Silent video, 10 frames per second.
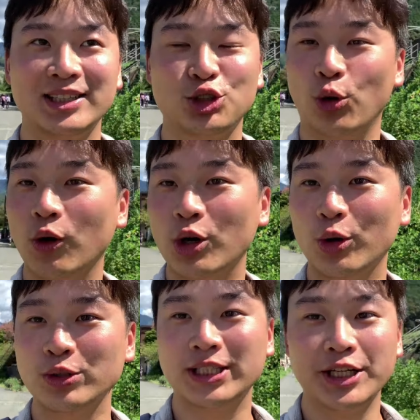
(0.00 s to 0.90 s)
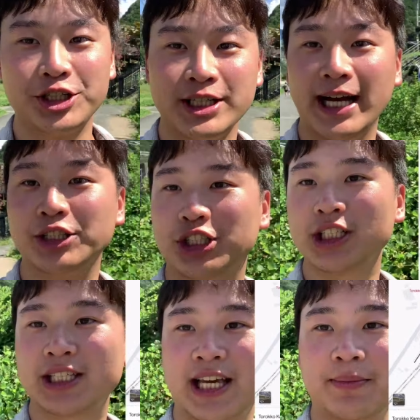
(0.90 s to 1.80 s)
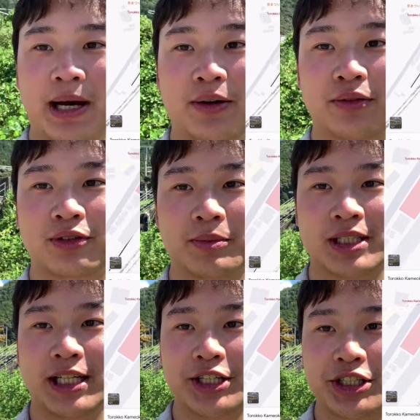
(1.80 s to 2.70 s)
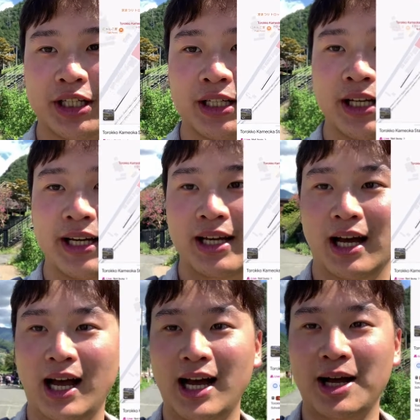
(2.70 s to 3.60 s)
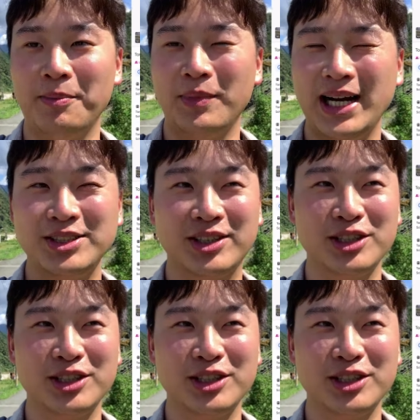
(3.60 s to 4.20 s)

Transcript: Torokko Station. I just came out from the station. I took